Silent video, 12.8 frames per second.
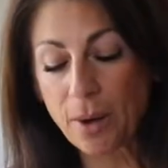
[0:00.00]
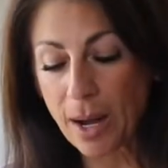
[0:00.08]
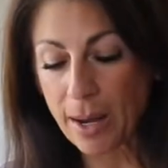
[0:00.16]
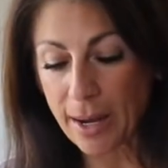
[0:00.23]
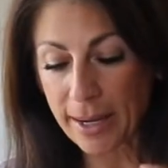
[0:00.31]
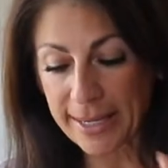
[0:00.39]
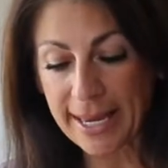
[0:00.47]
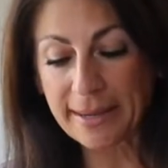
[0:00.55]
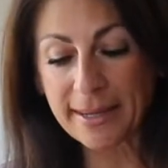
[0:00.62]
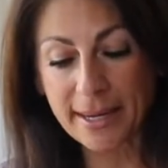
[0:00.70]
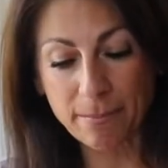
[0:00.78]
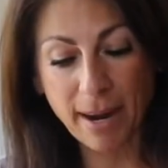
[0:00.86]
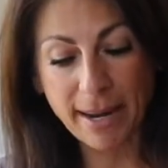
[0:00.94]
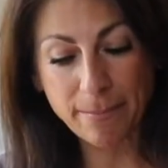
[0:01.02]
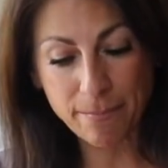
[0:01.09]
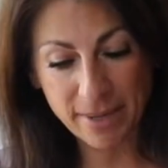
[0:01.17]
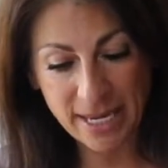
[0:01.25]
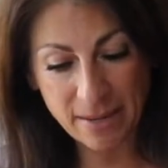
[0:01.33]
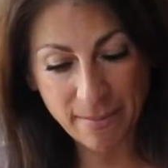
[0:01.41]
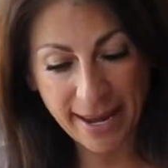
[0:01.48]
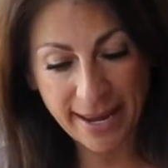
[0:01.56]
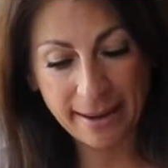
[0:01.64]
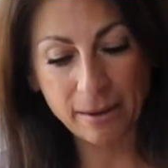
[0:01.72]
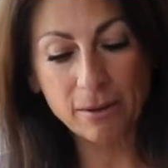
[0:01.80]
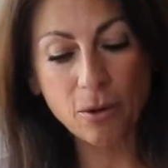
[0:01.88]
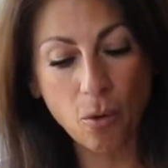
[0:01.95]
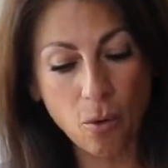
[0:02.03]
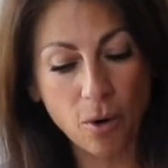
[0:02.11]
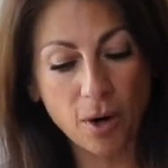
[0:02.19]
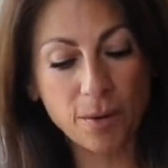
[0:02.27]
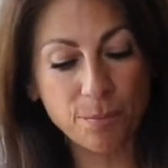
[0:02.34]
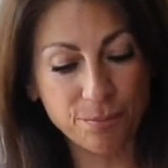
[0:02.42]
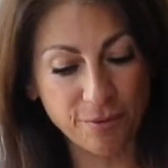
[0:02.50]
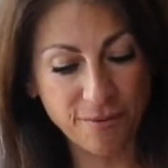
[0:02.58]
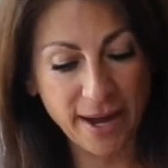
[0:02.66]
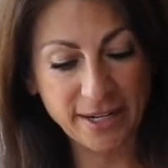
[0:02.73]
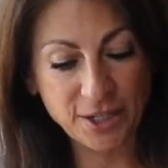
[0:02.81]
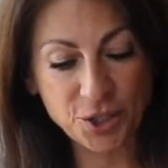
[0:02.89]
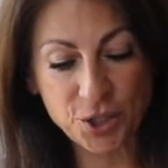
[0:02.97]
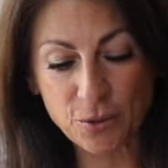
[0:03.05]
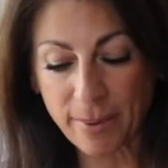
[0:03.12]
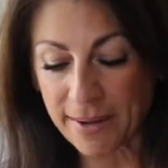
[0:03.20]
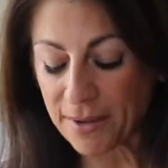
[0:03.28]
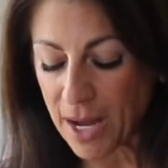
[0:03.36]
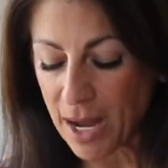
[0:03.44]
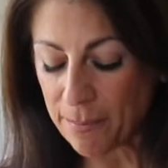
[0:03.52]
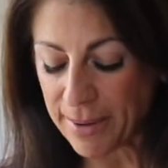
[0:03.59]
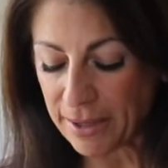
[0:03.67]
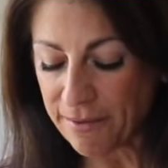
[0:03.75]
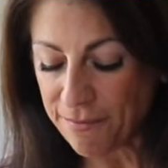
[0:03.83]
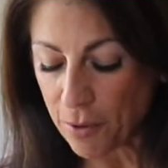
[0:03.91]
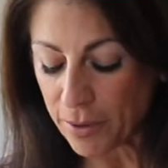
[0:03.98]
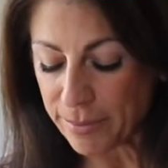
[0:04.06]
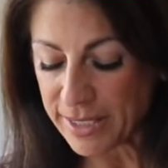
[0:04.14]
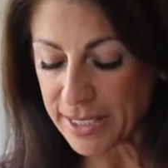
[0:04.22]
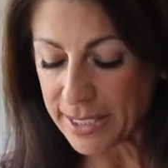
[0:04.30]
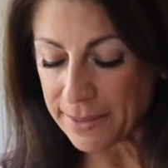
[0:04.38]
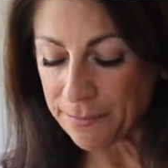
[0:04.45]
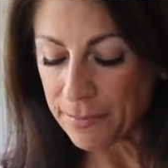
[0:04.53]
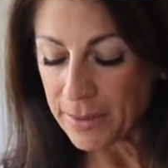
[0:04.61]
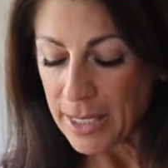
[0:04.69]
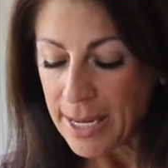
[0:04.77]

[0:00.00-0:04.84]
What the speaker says: again, in my email or provided to you by the compounding pharmacy.